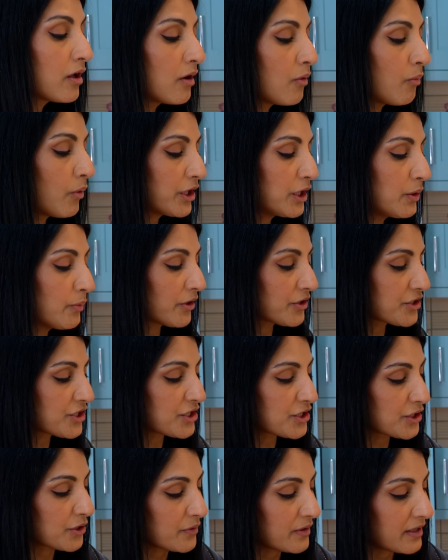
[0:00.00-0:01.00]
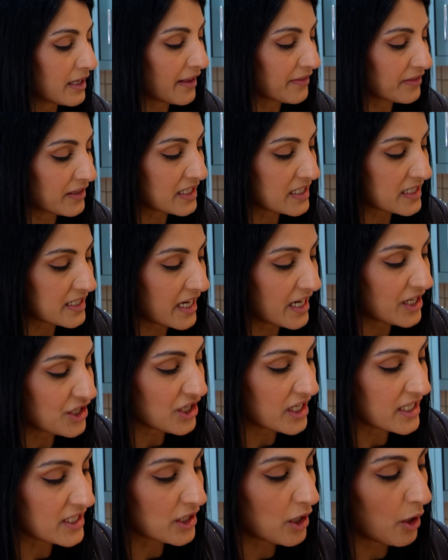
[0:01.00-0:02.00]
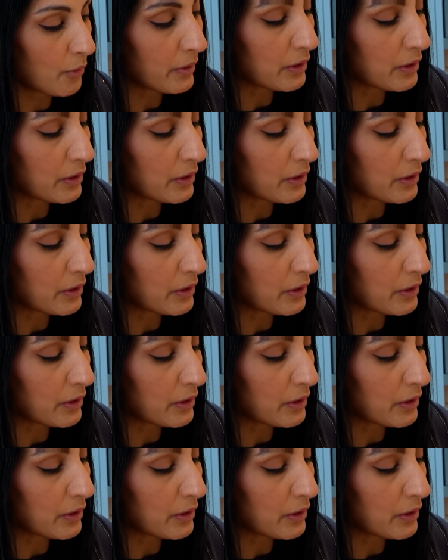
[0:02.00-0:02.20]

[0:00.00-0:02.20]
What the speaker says: what you want to do at this stage is go